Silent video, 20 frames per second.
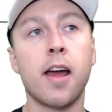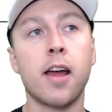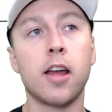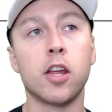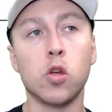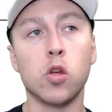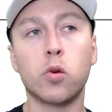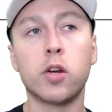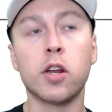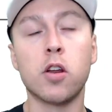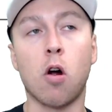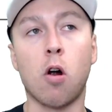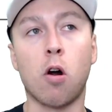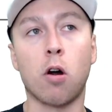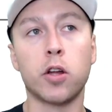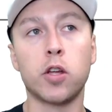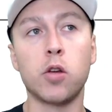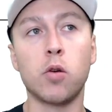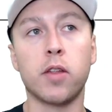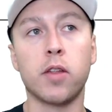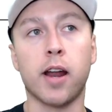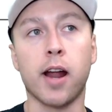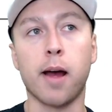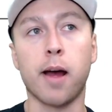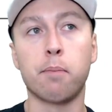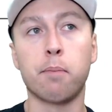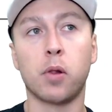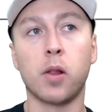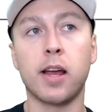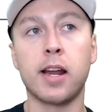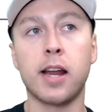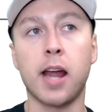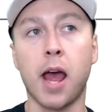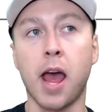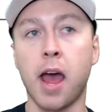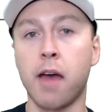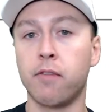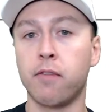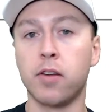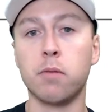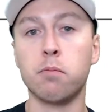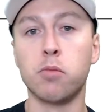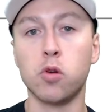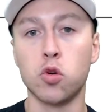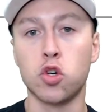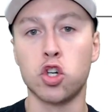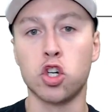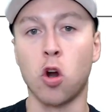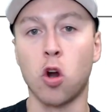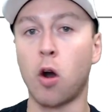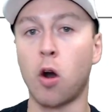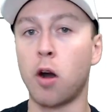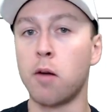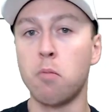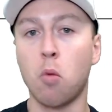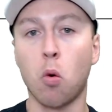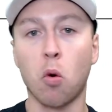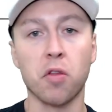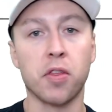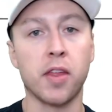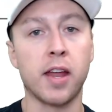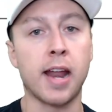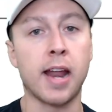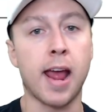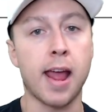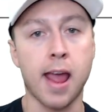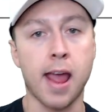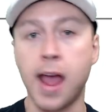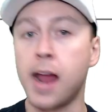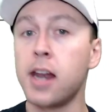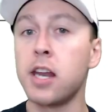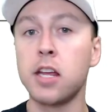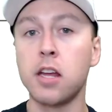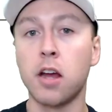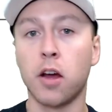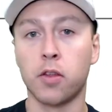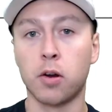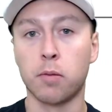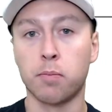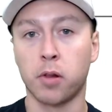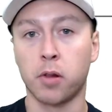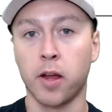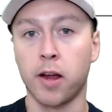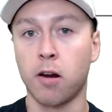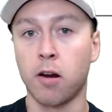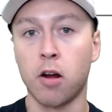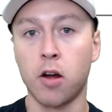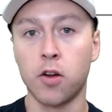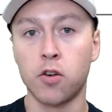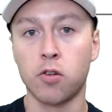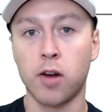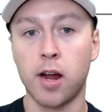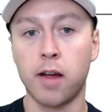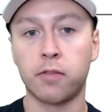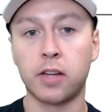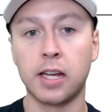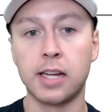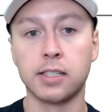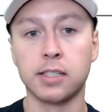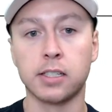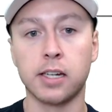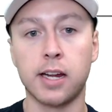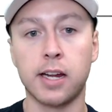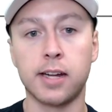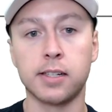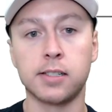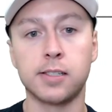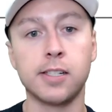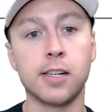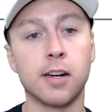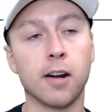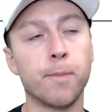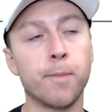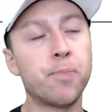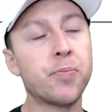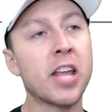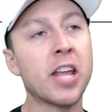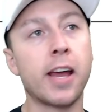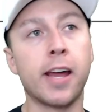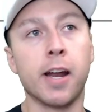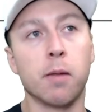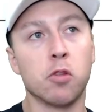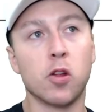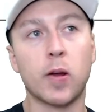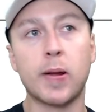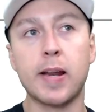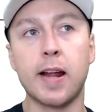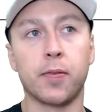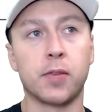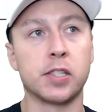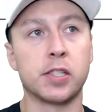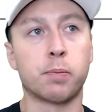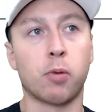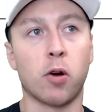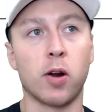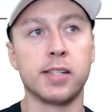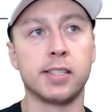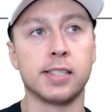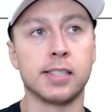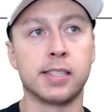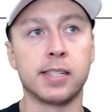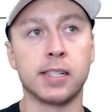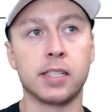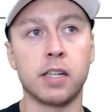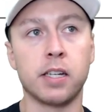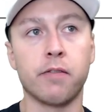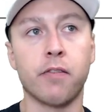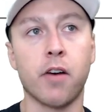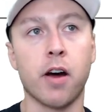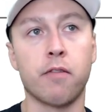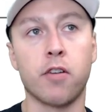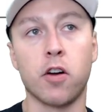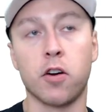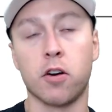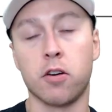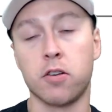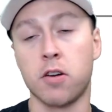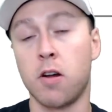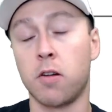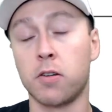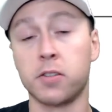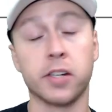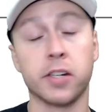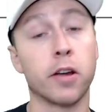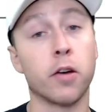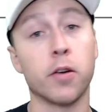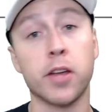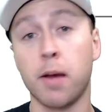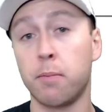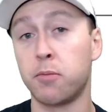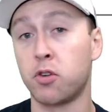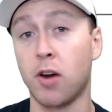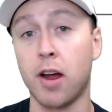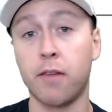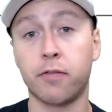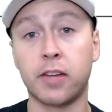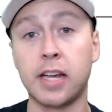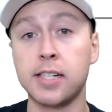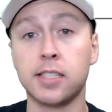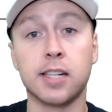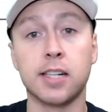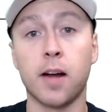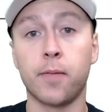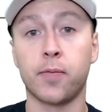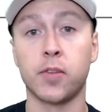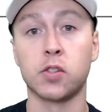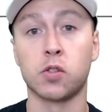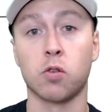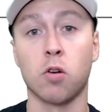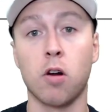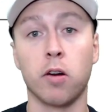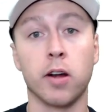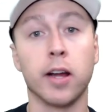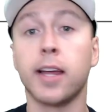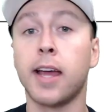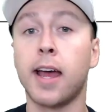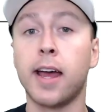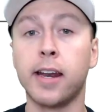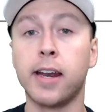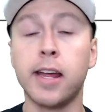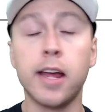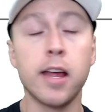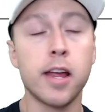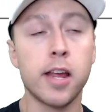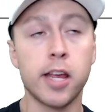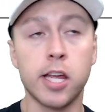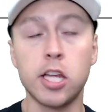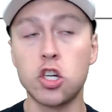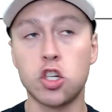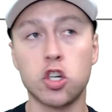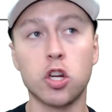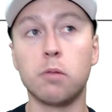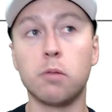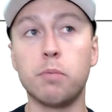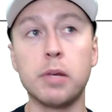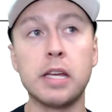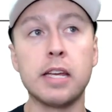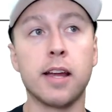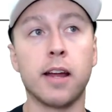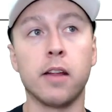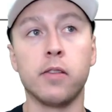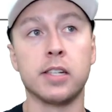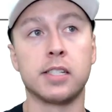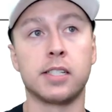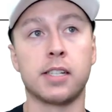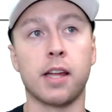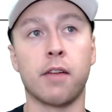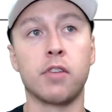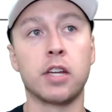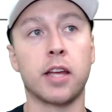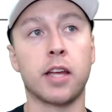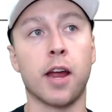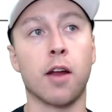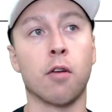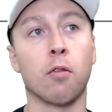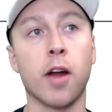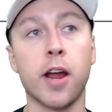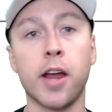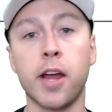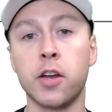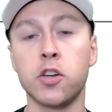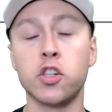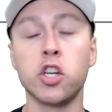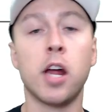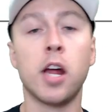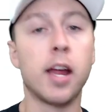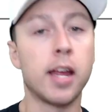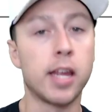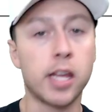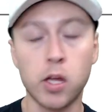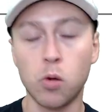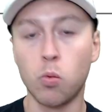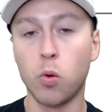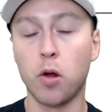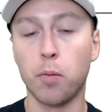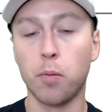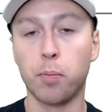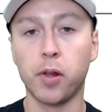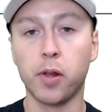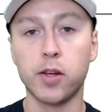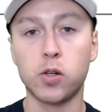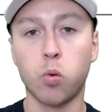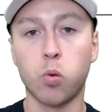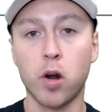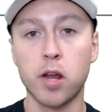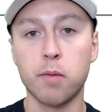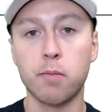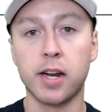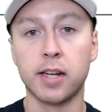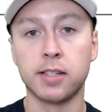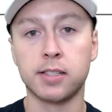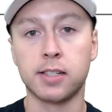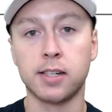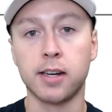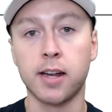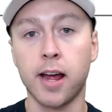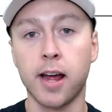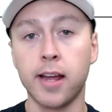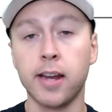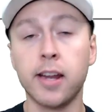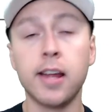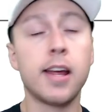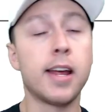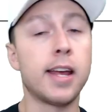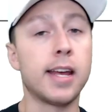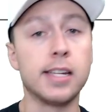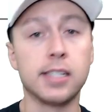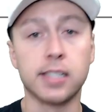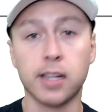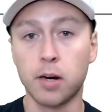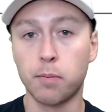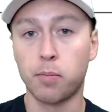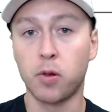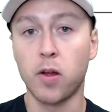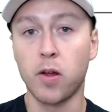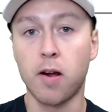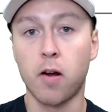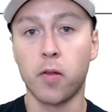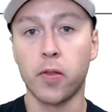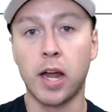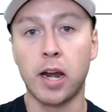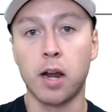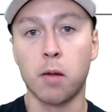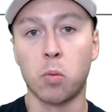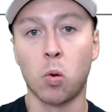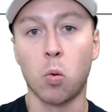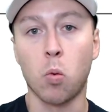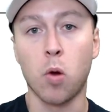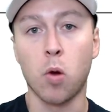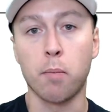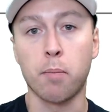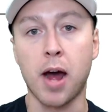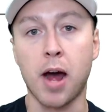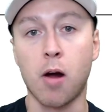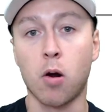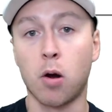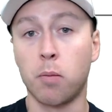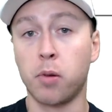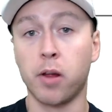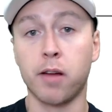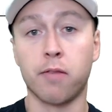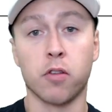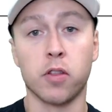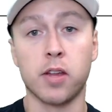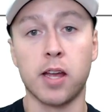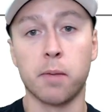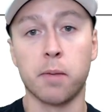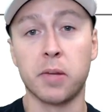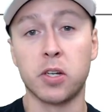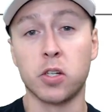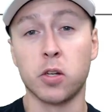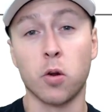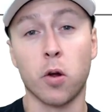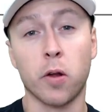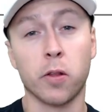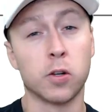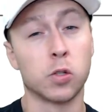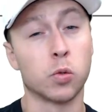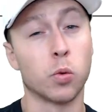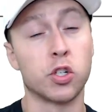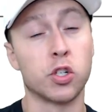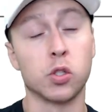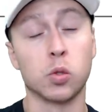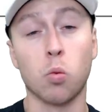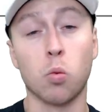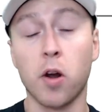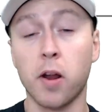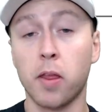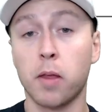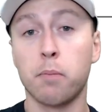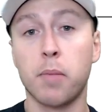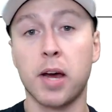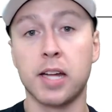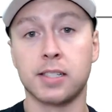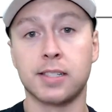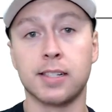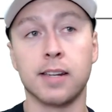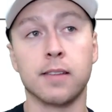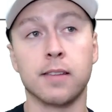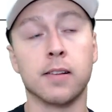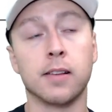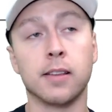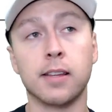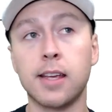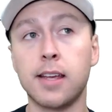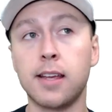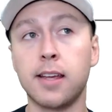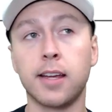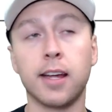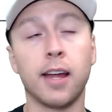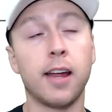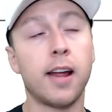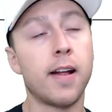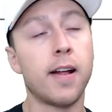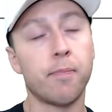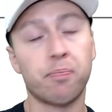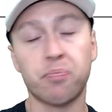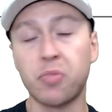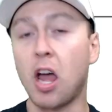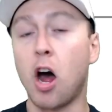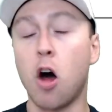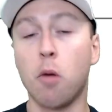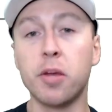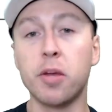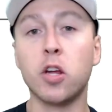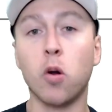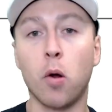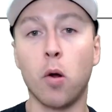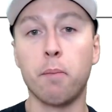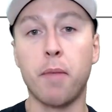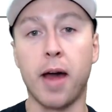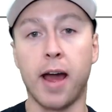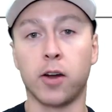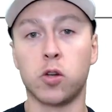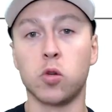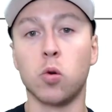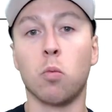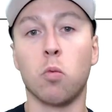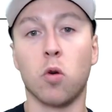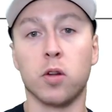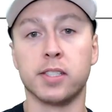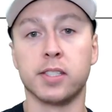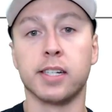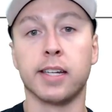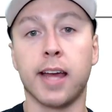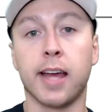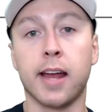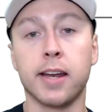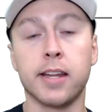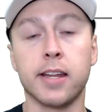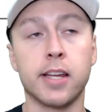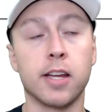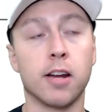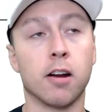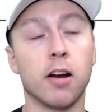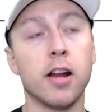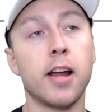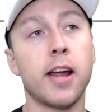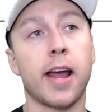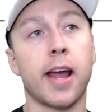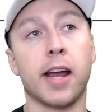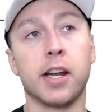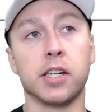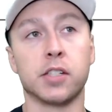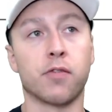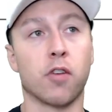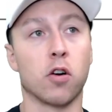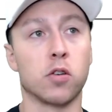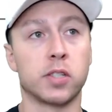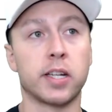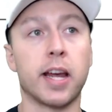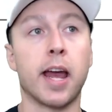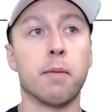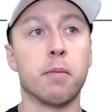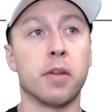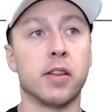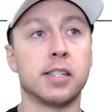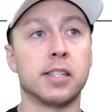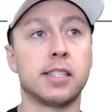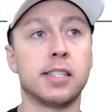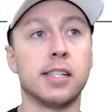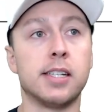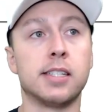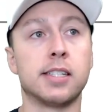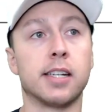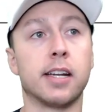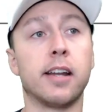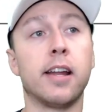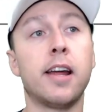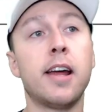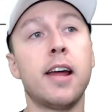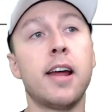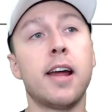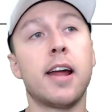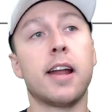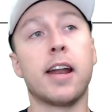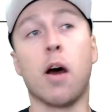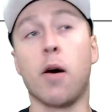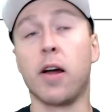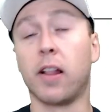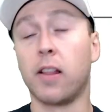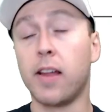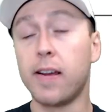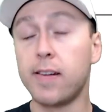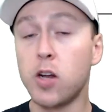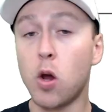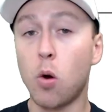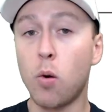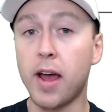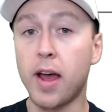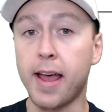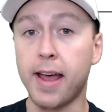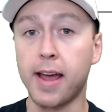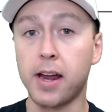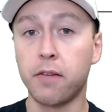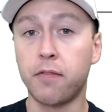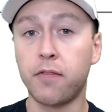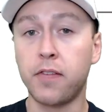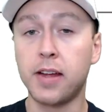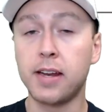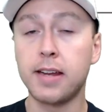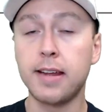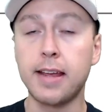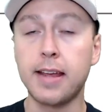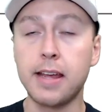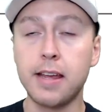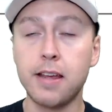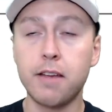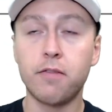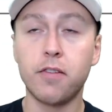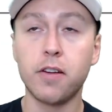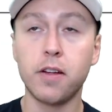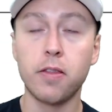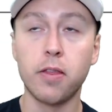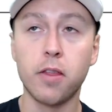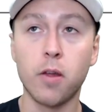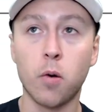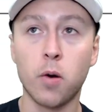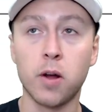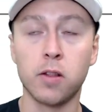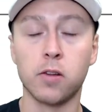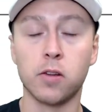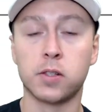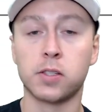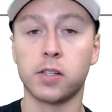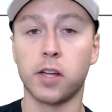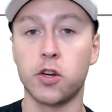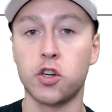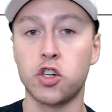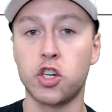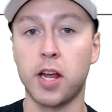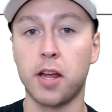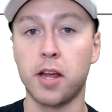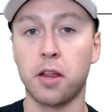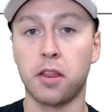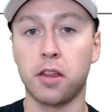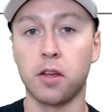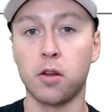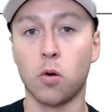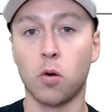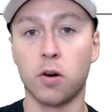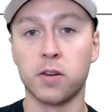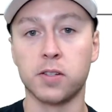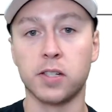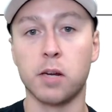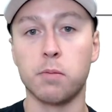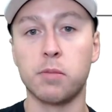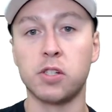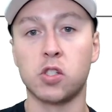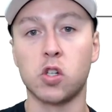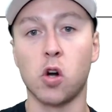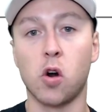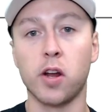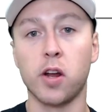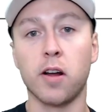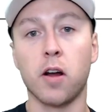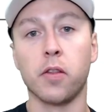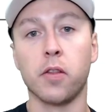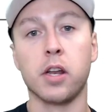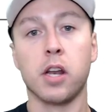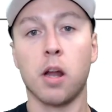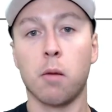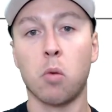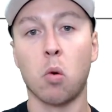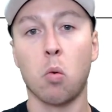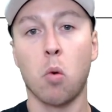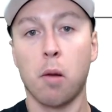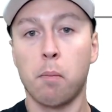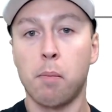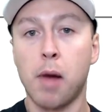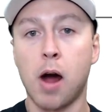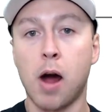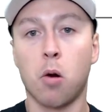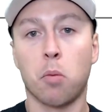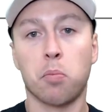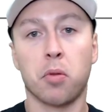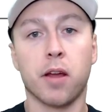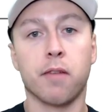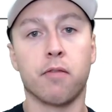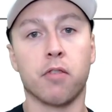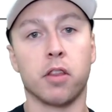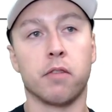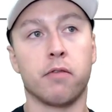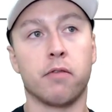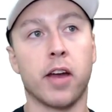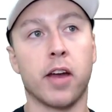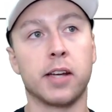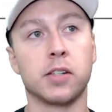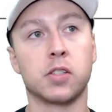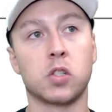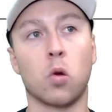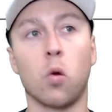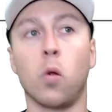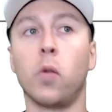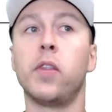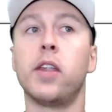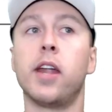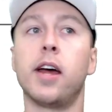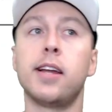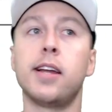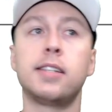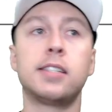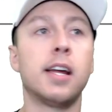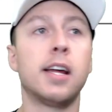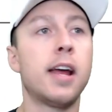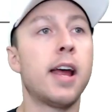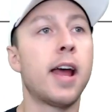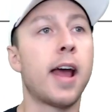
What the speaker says: You could argue that I played Evan Bouchard more than any other player on DraftKings last year, and I'm looking at this price of $6,500 and go, yep, DraftKings got this wrong again. He should be in the 7K range. He will play 20 minutes tonight. He's going to play on that number one power play for the Edmonton Oilers, which is one of the best in the league. I'll be going back to him once again here in his first game of the season. Now, I like Noah Hanifin, even though it looks like Shea Theodore is going to be starting on the number one power play for the Vegas Golden Knights.